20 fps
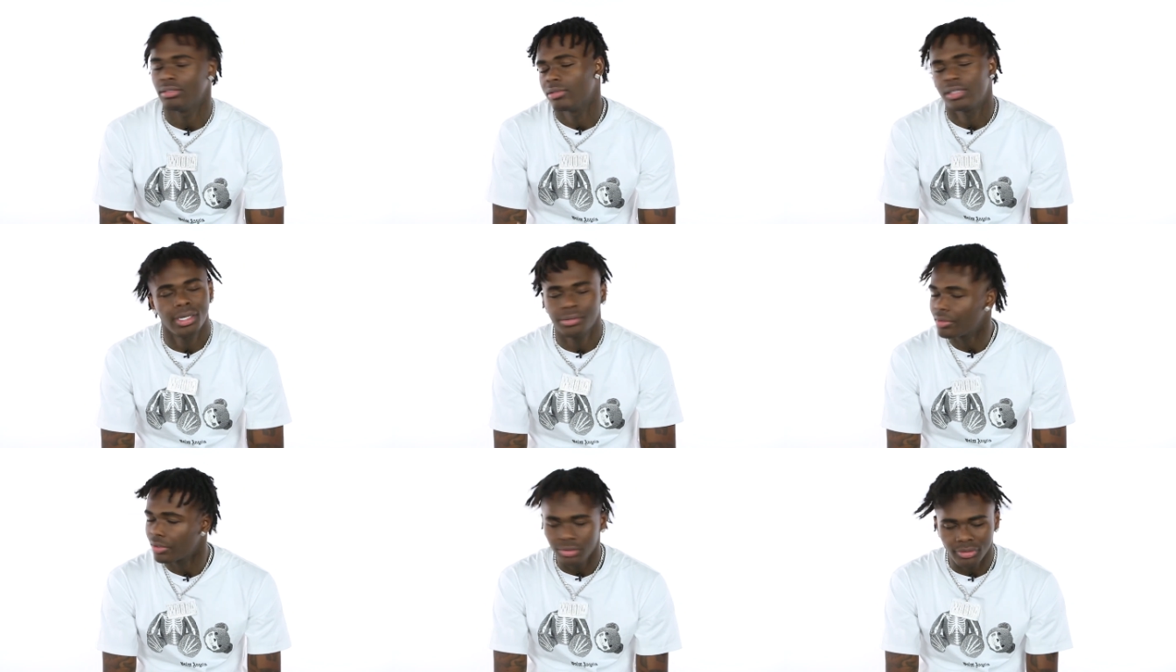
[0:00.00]
You're
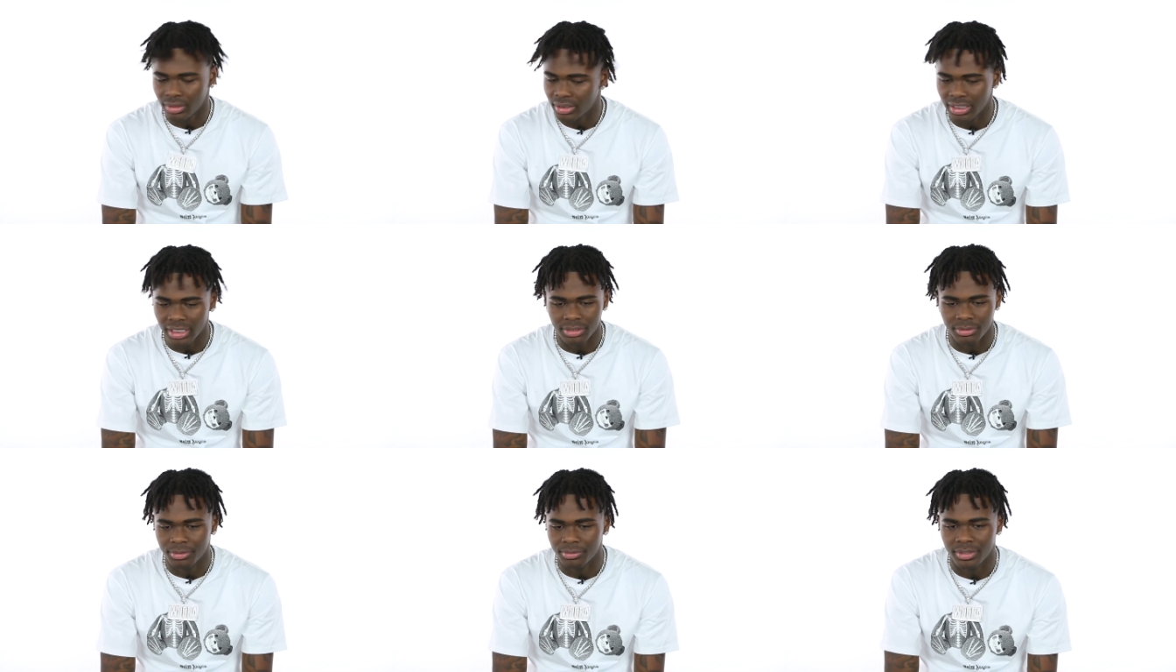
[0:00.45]
never gonna
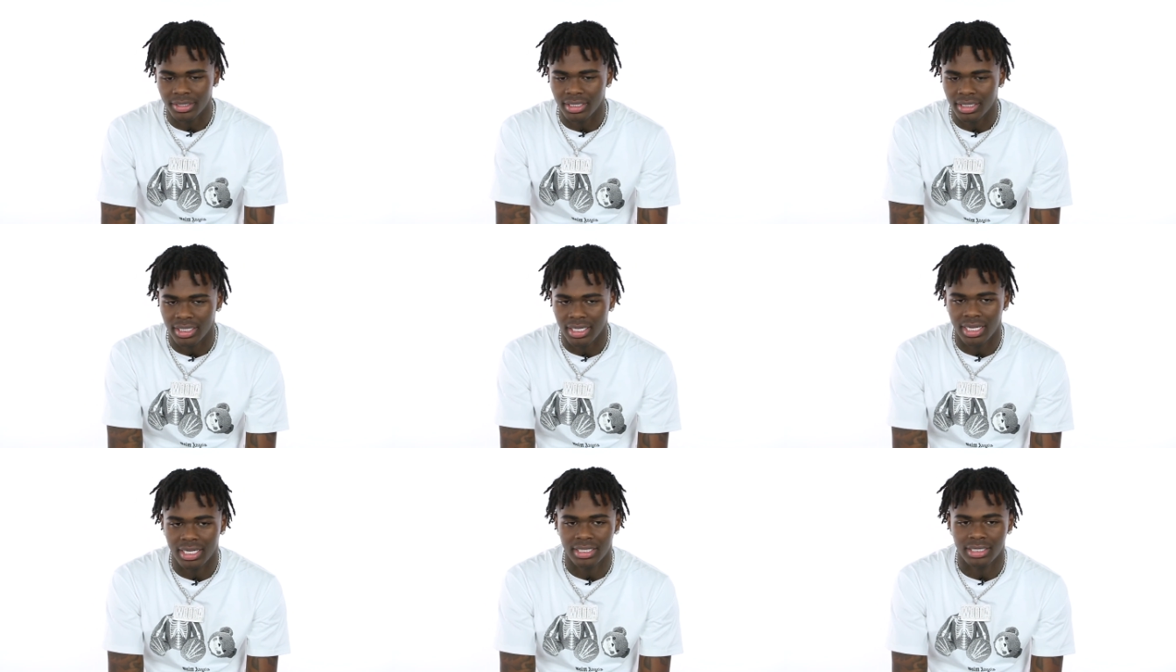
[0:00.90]
catch me being
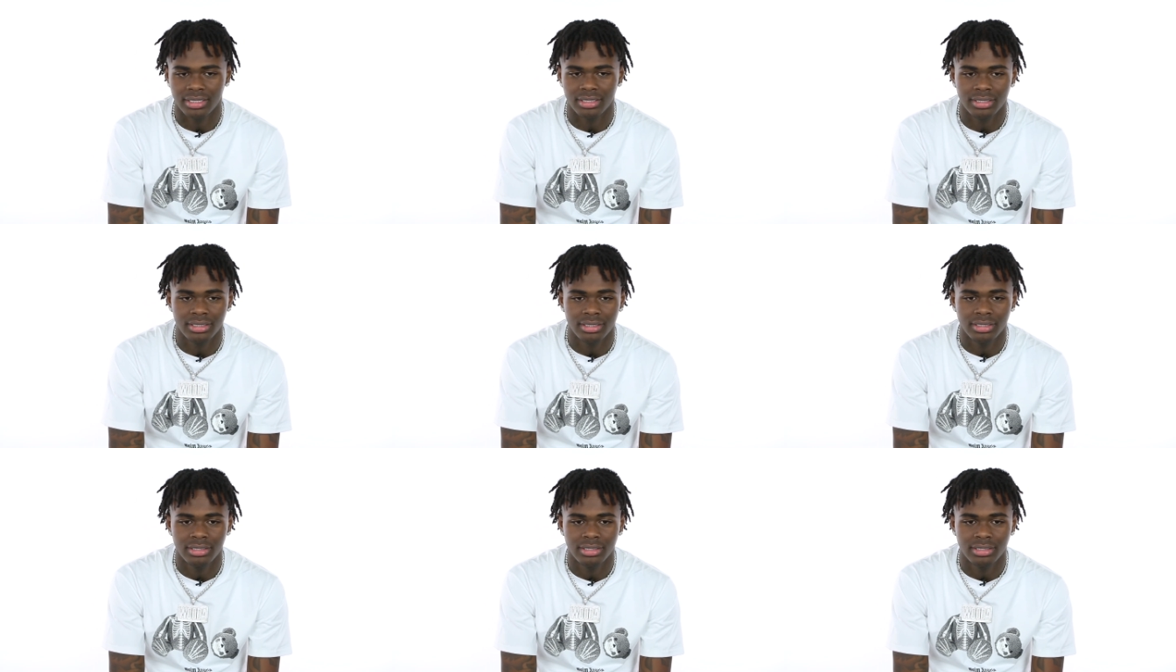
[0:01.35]
cocky.